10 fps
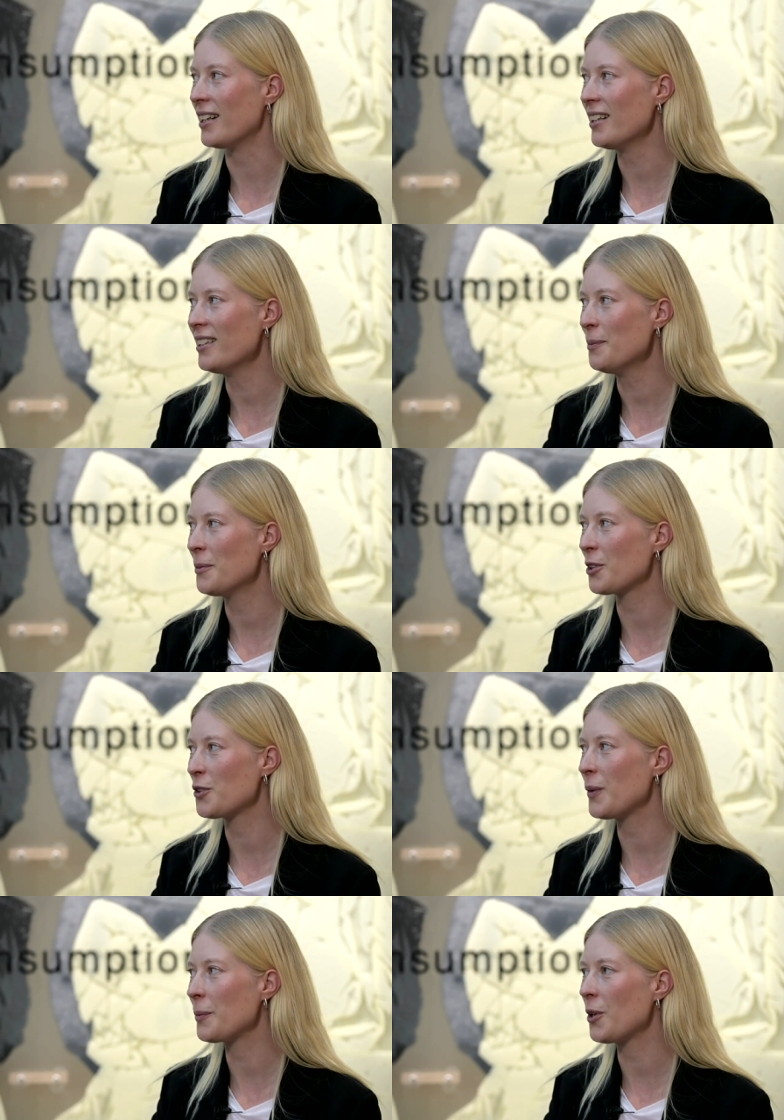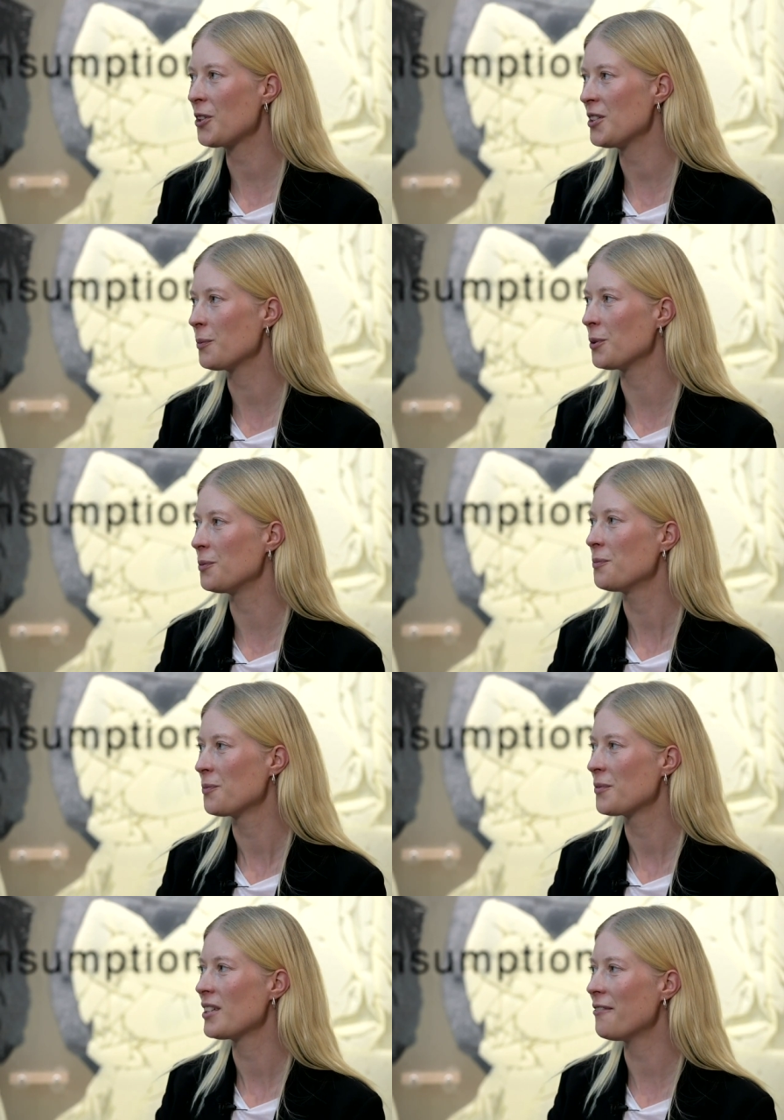die because my partner would
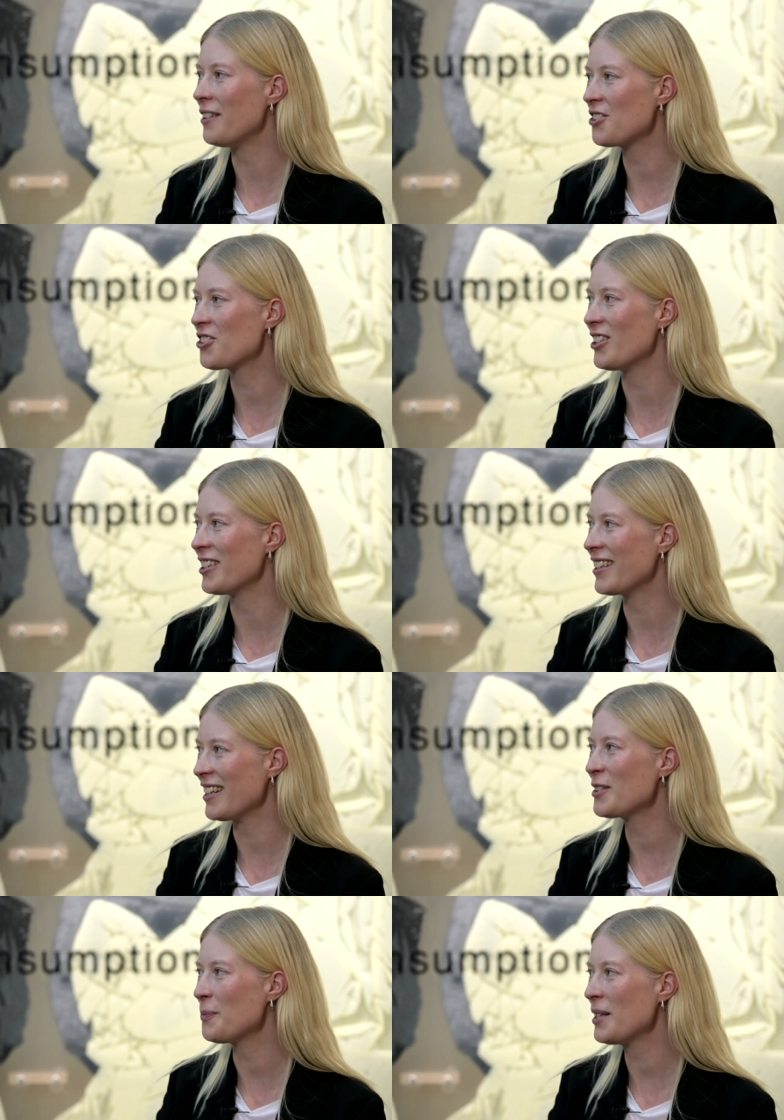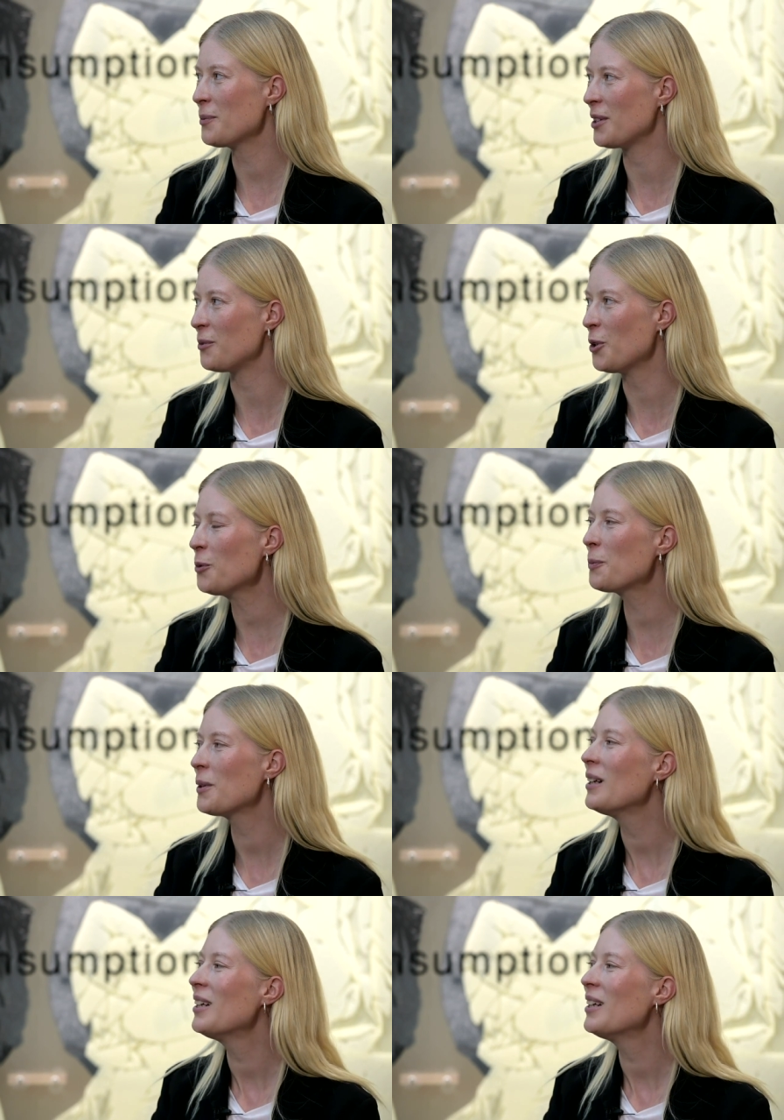eventually get me with a rope,